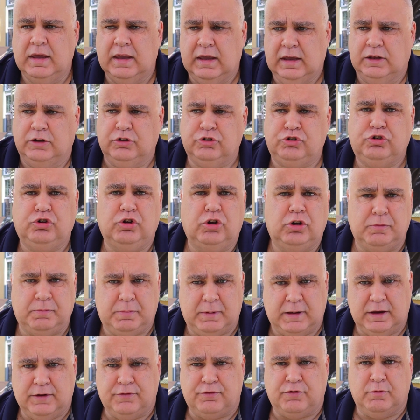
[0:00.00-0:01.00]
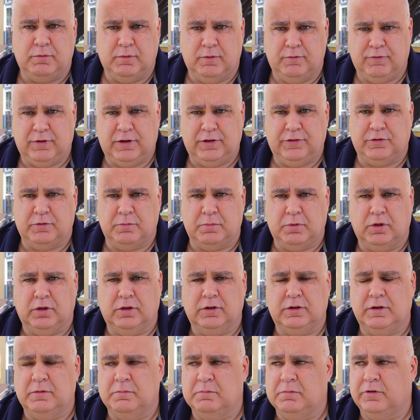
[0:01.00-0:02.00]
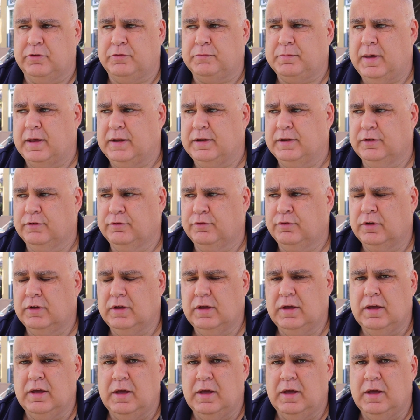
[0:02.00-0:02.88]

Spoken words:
it should be from a visa bulletin perspective.